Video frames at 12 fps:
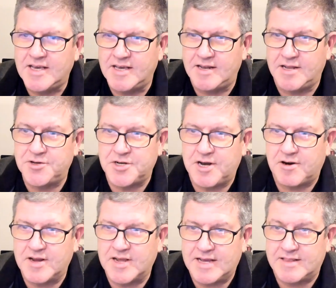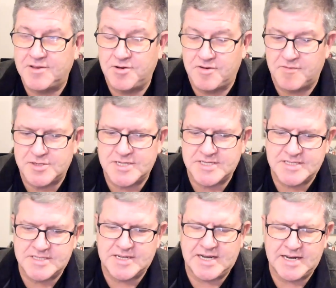in engineering at the University of
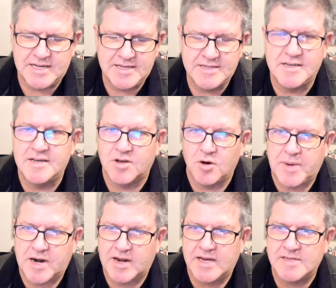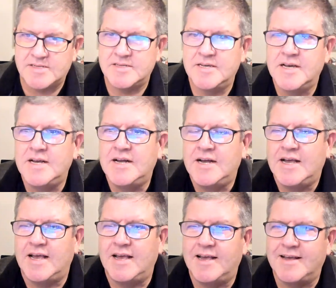Cincinnati. Uh, go Bearcats! Go
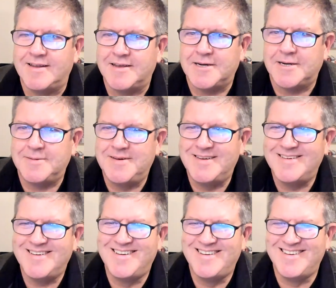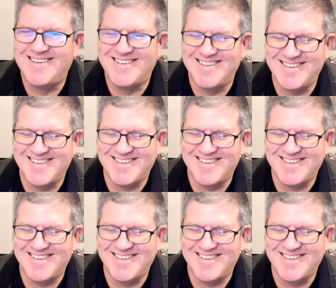Bearcats! And uh,